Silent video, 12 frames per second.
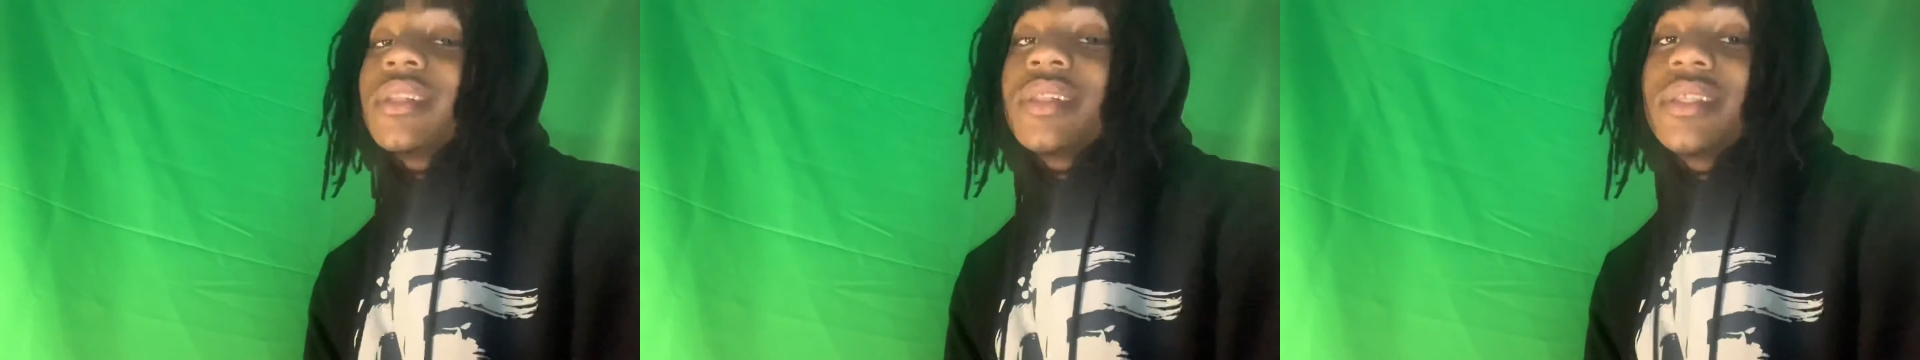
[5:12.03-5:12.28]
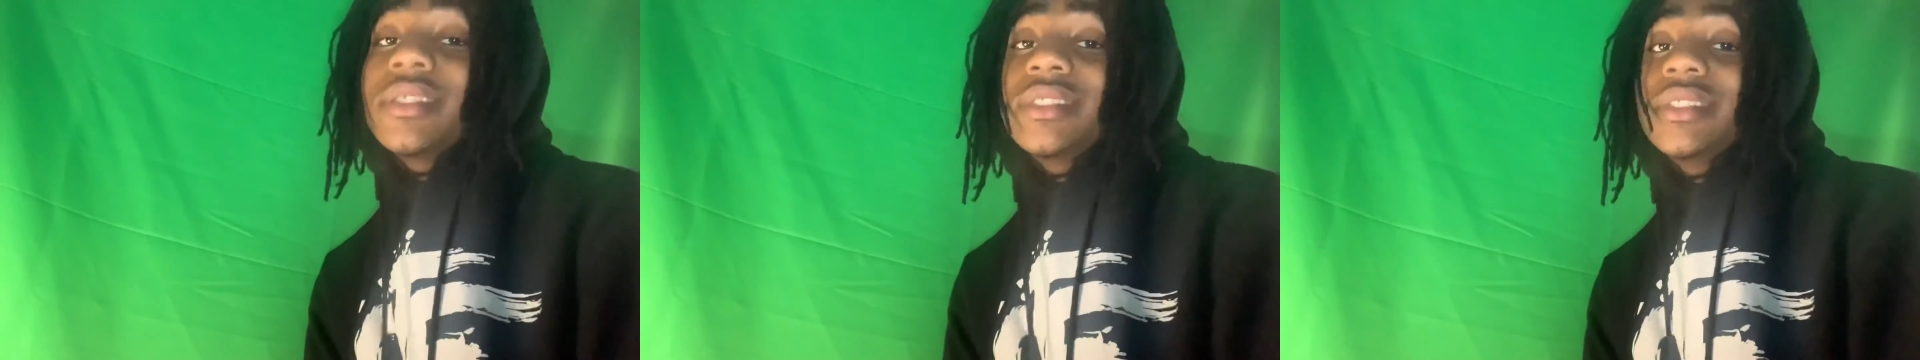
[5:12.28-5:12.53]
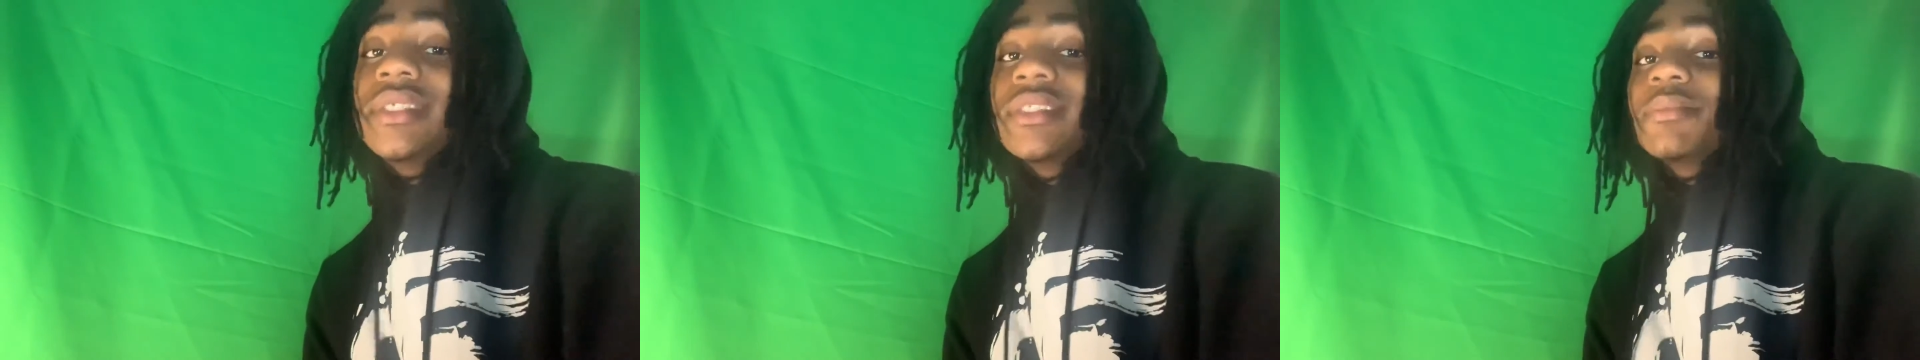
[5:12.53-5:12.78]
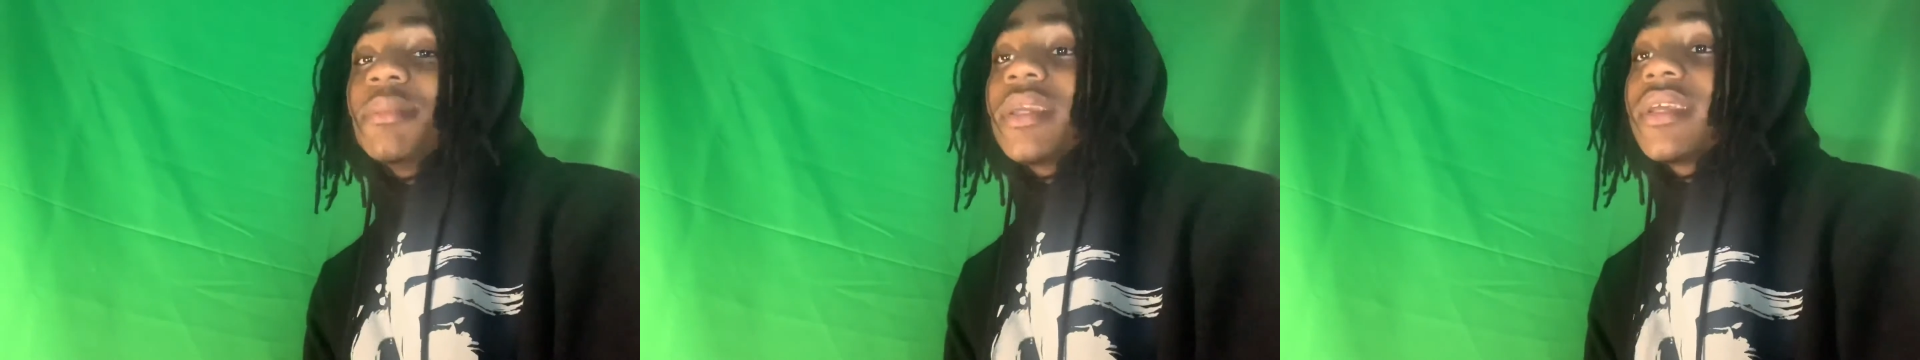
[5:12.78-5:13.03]
DDG
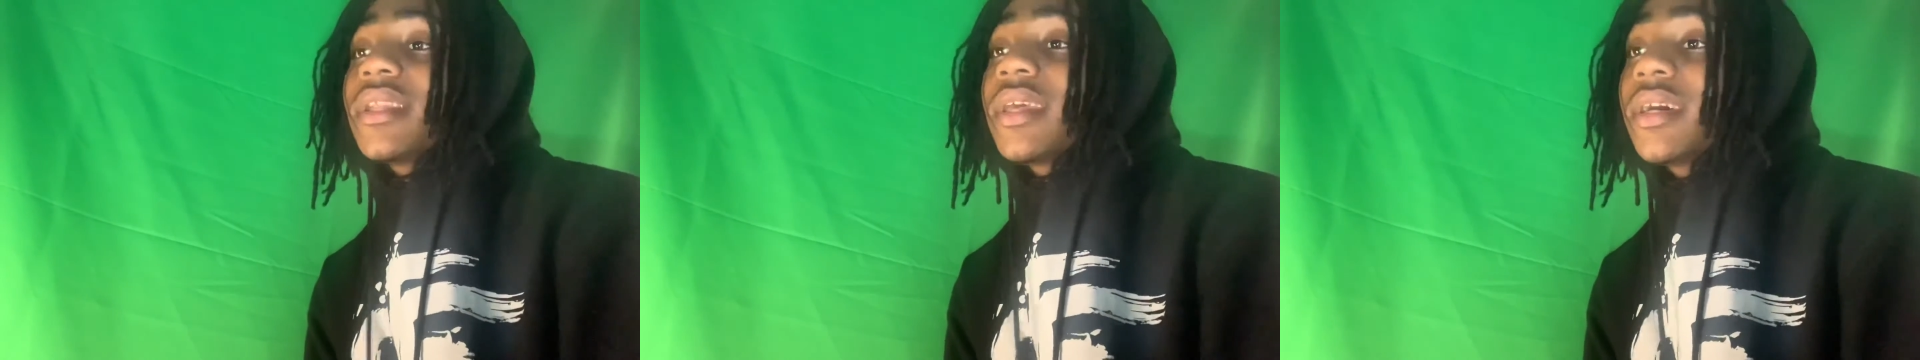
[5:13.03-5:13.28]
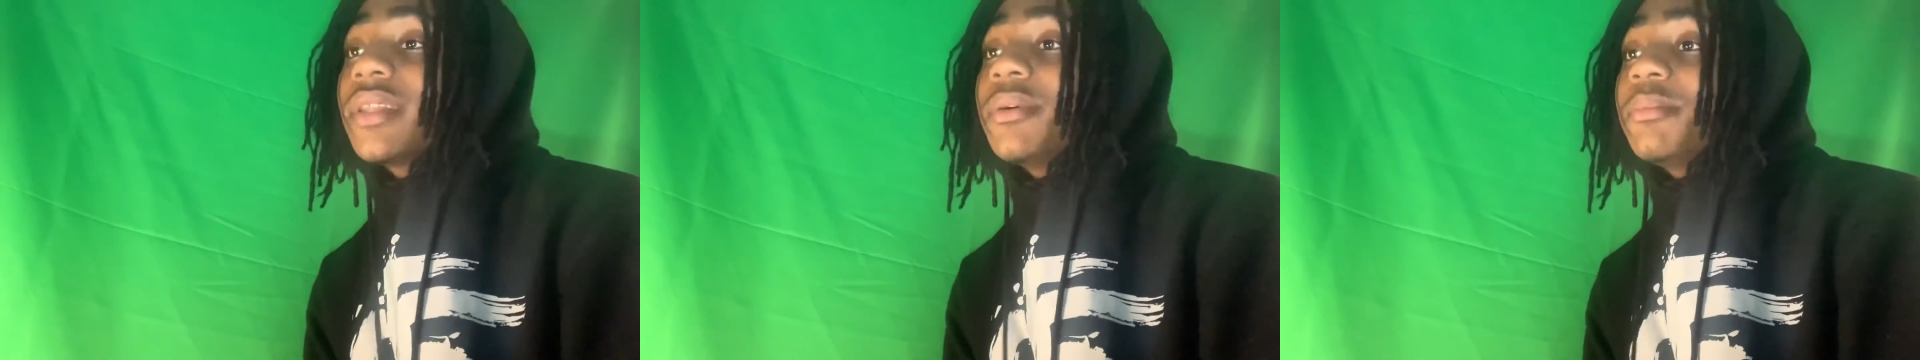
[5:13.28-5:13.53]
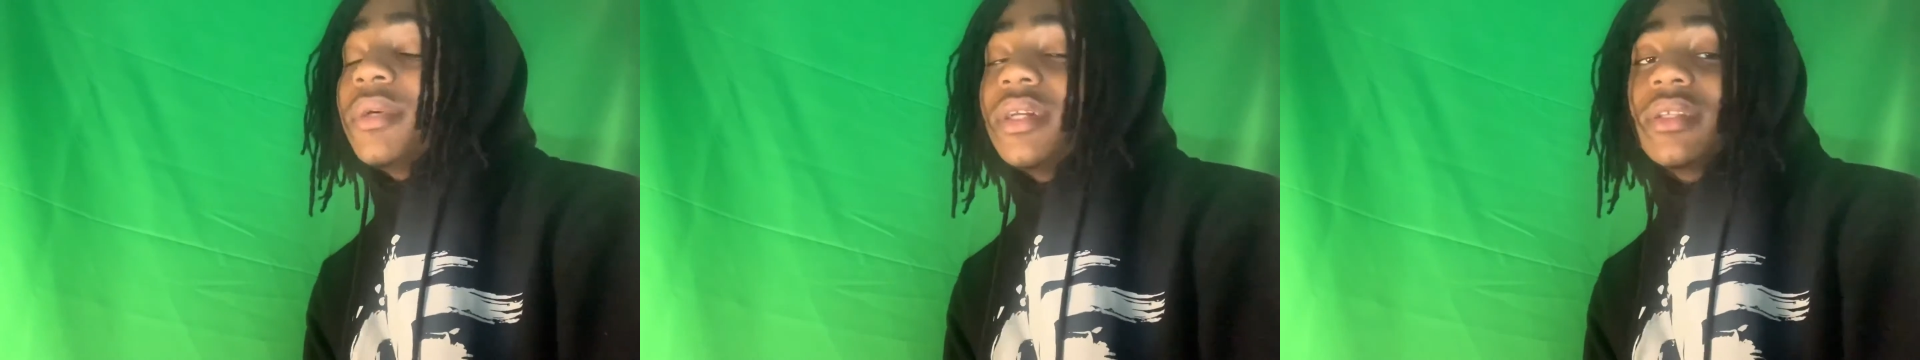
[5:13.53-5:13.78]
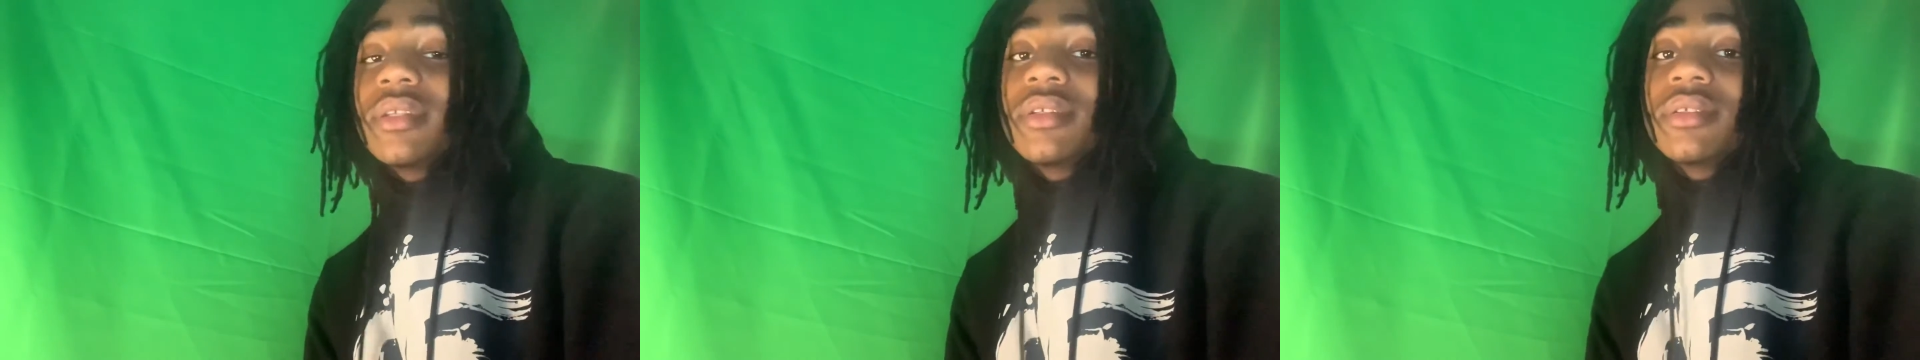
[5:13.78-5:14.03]
is making hella
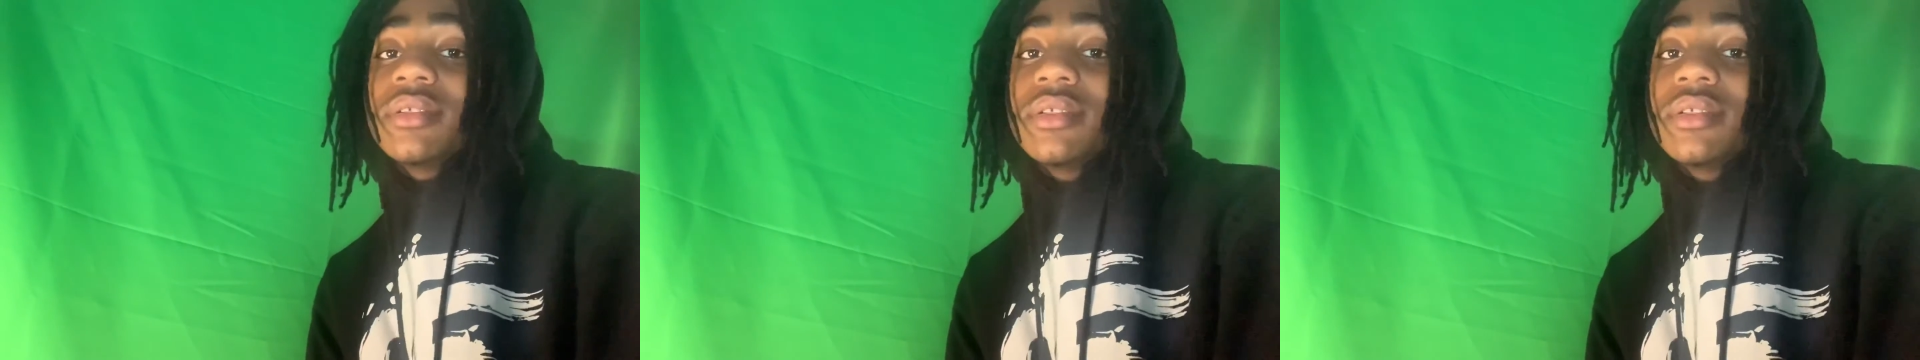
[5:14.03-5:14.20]
money.